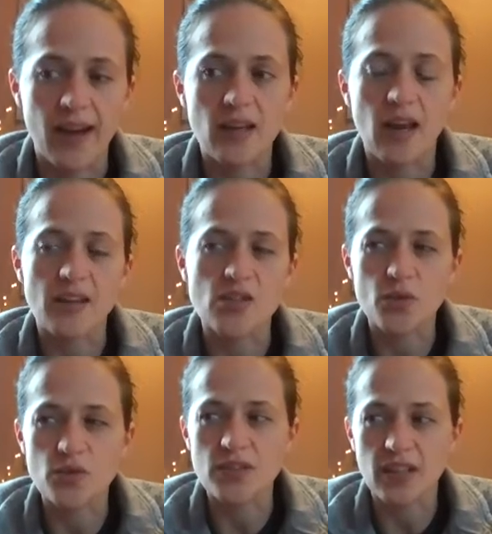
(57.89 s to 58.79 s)
I
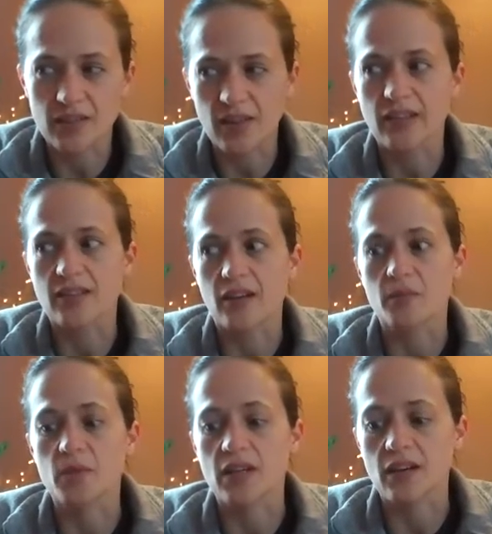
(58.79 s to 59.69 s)
chose St. Scholastica
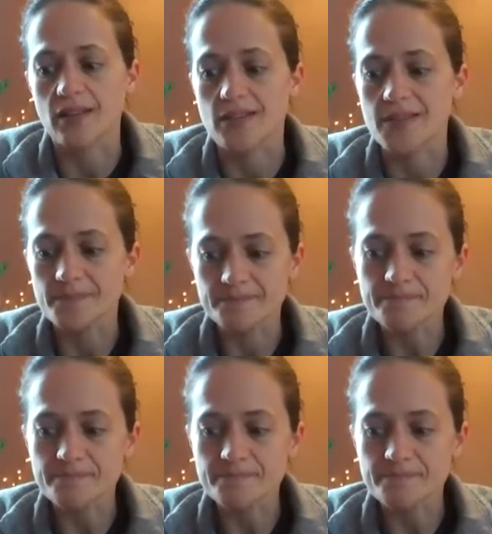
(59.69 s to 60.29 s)
because